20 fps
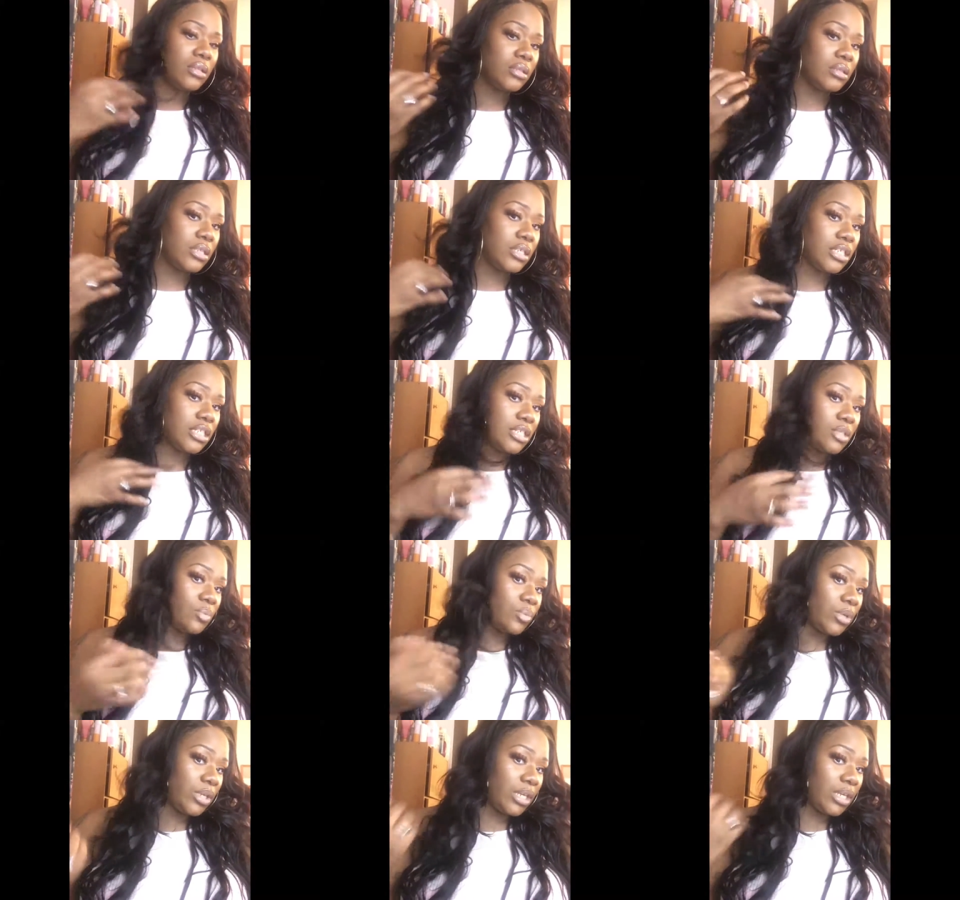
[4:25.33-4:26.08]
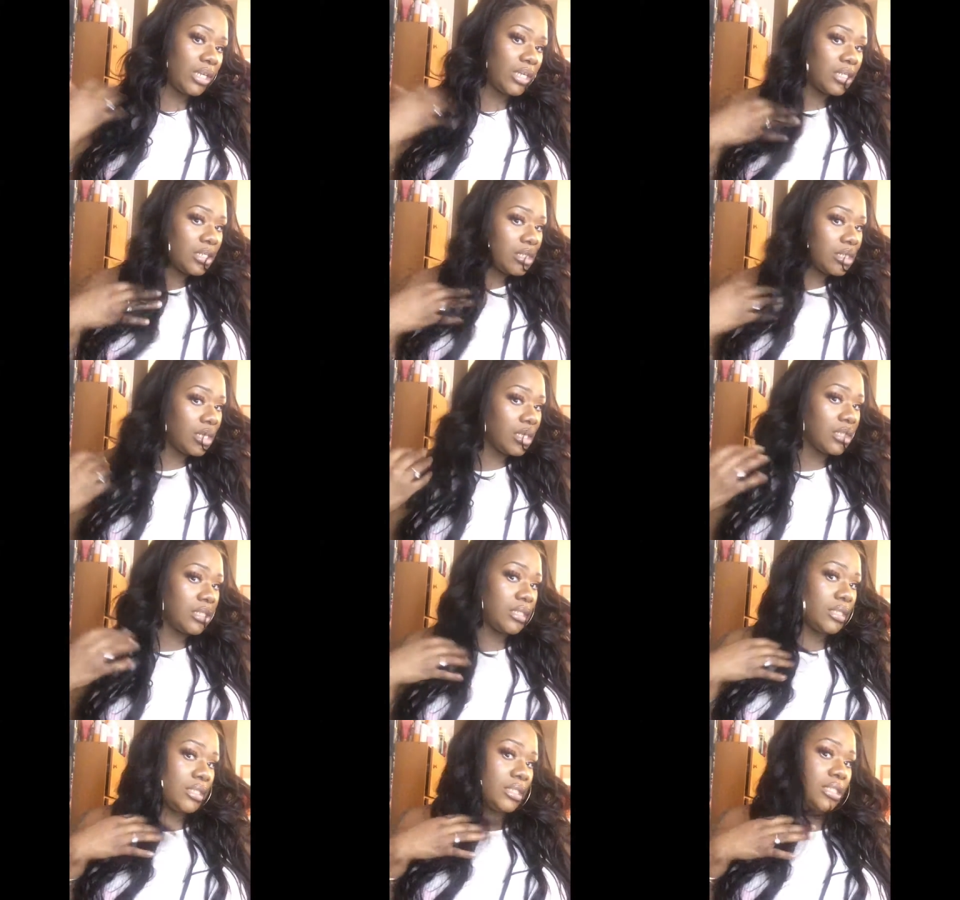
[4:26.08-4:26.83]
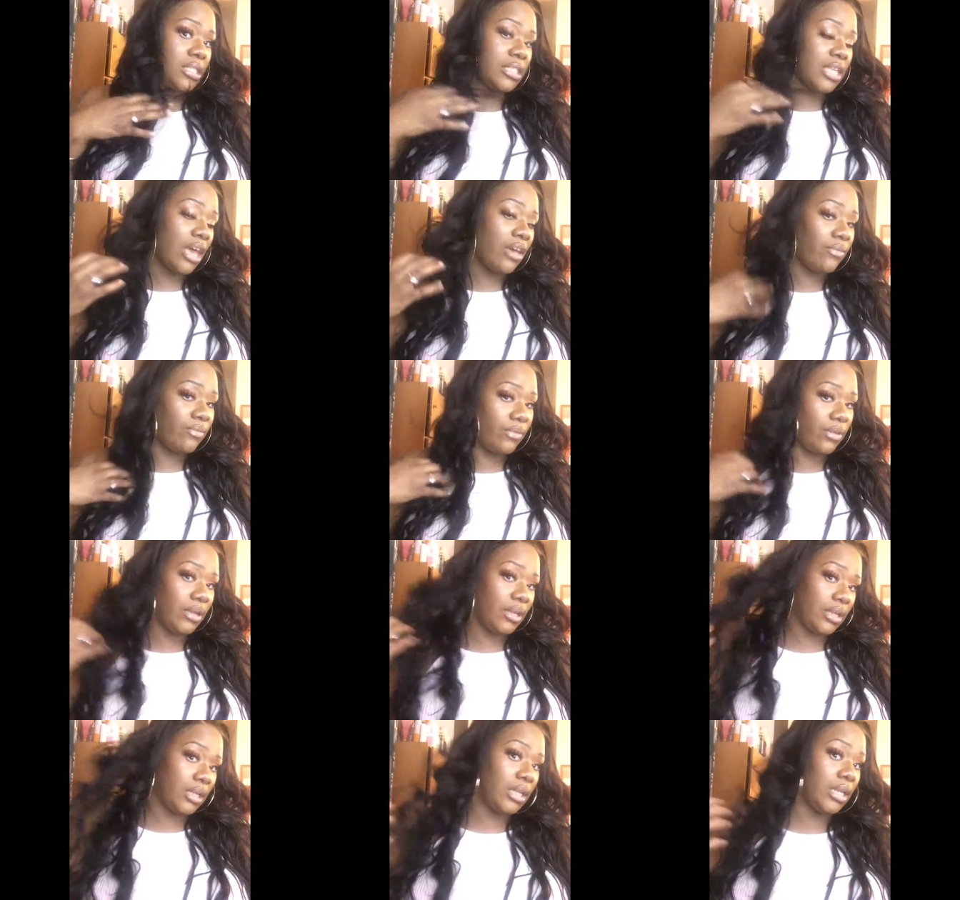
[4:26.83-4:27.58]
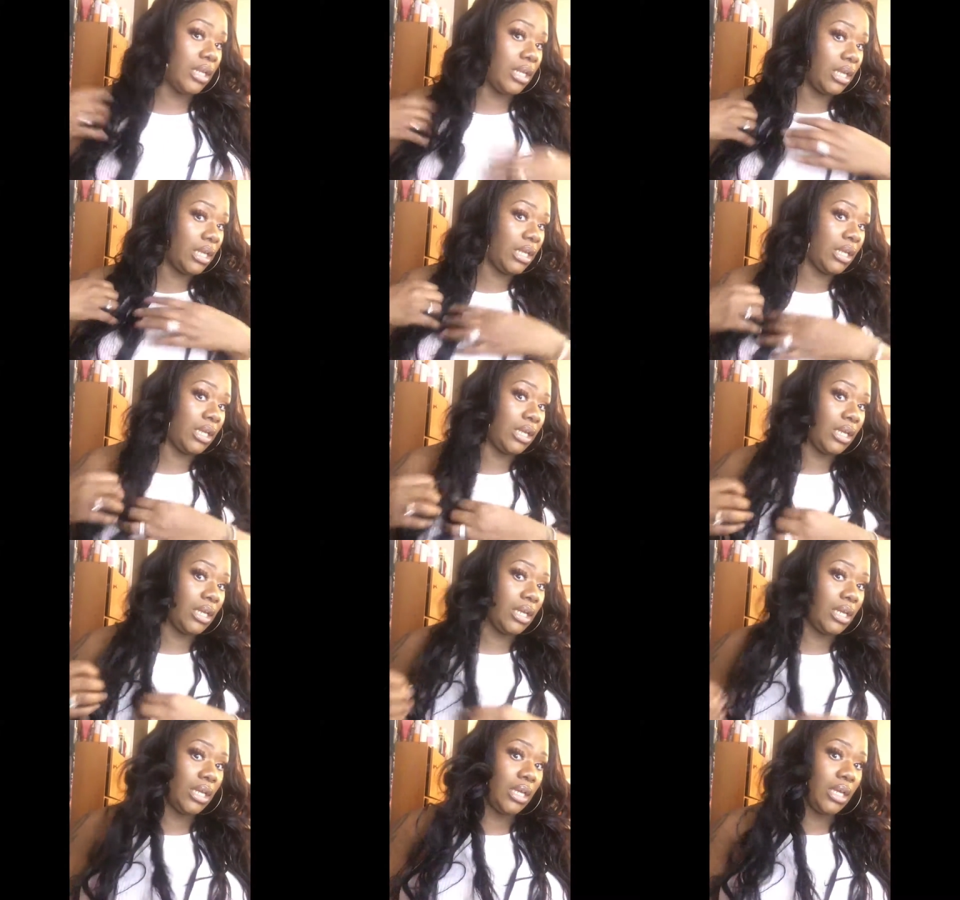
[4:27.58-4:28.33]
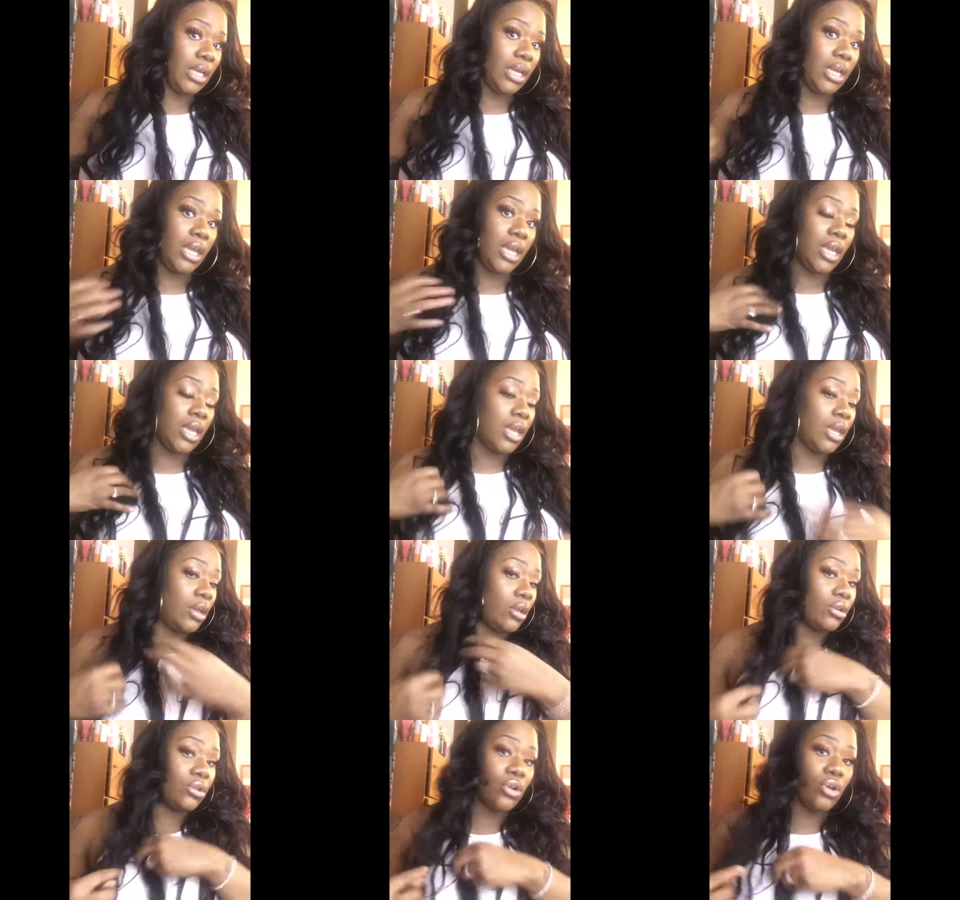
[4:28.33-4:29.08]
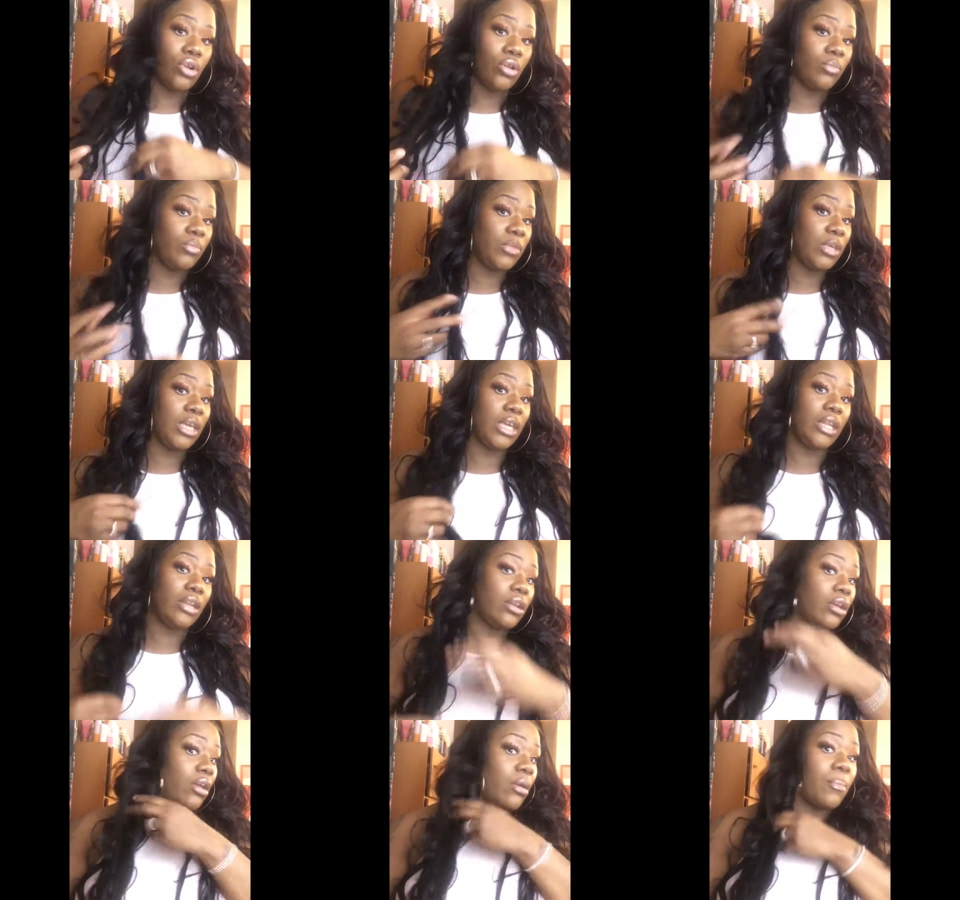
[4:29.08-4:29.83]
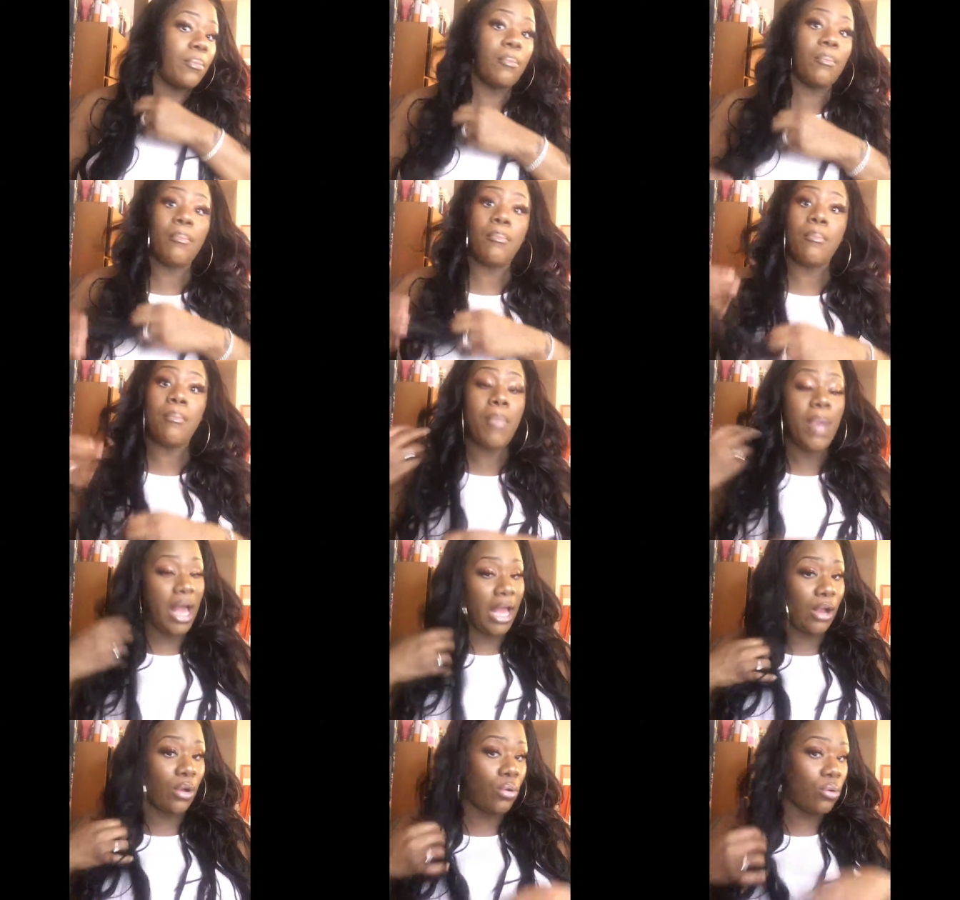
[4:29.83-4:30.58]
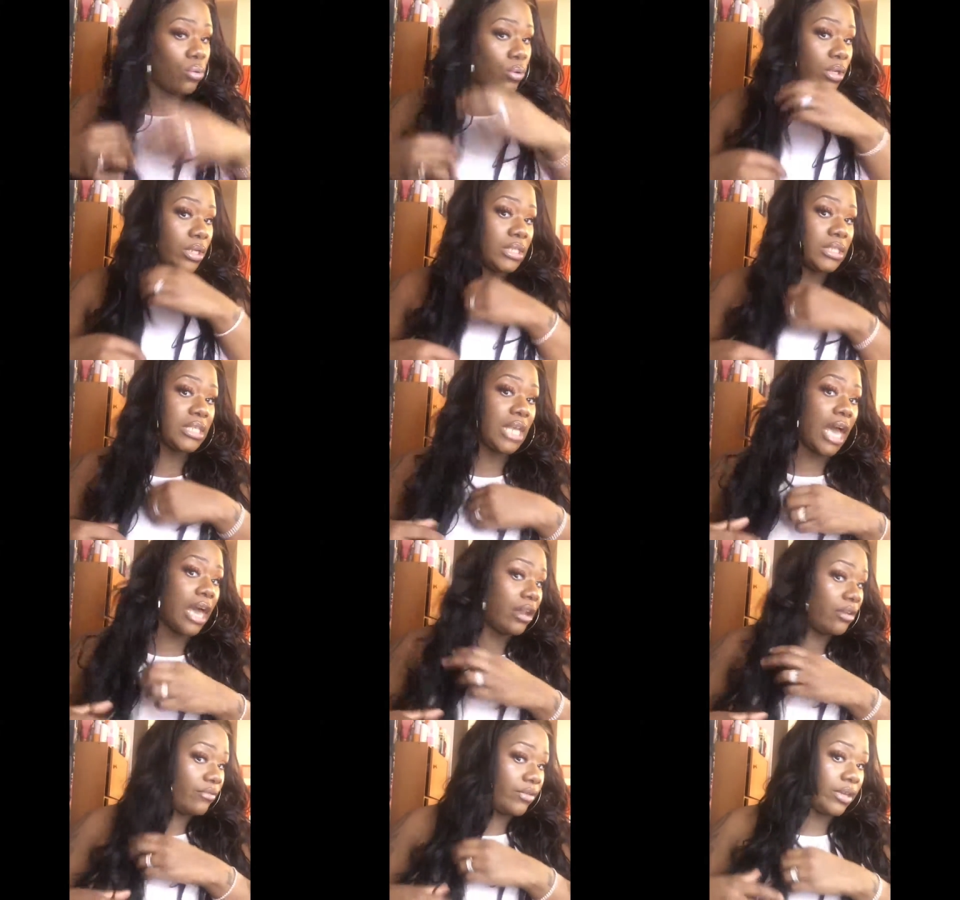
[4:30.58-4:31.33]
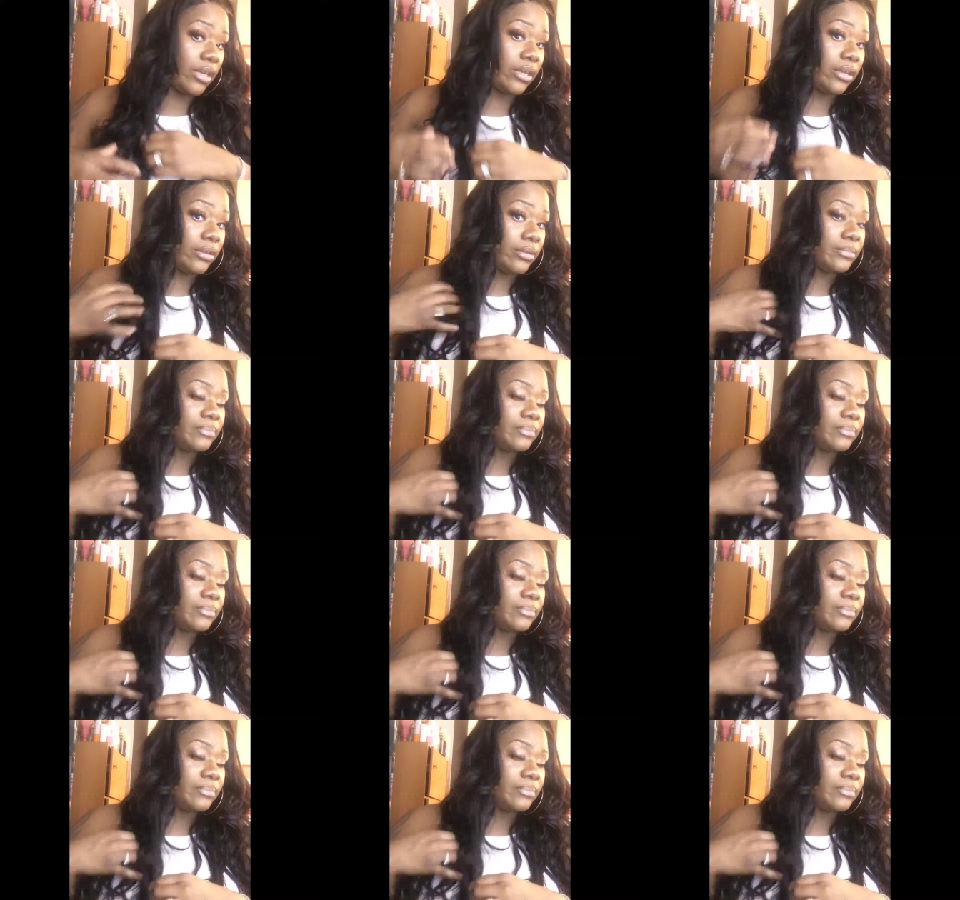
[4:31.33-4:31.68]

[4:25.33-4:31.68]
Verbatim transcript: this wig is a definitely gonna get my coins out of it.